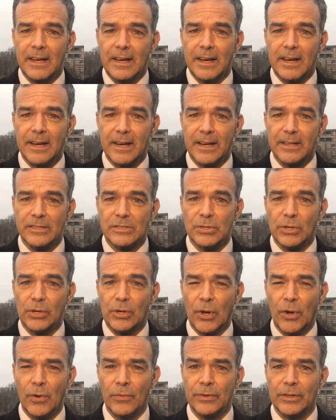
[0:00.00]
to
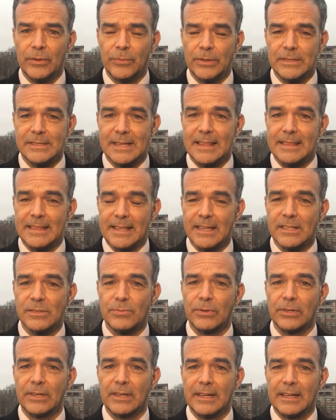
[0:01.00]
COVID, was that things
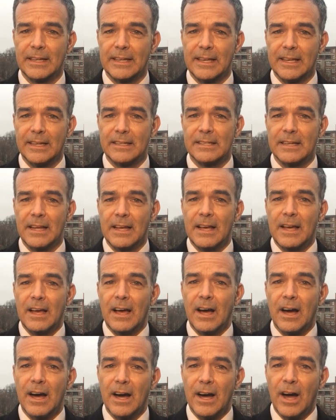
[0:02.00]
were going to get
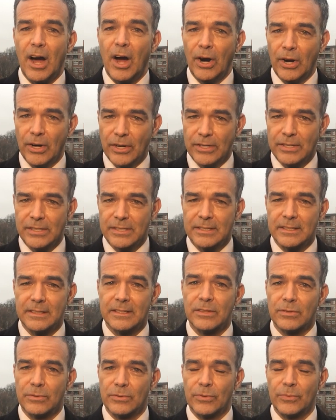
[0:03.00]
harsh
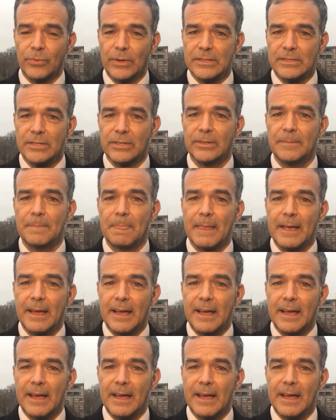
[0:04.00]
through the winter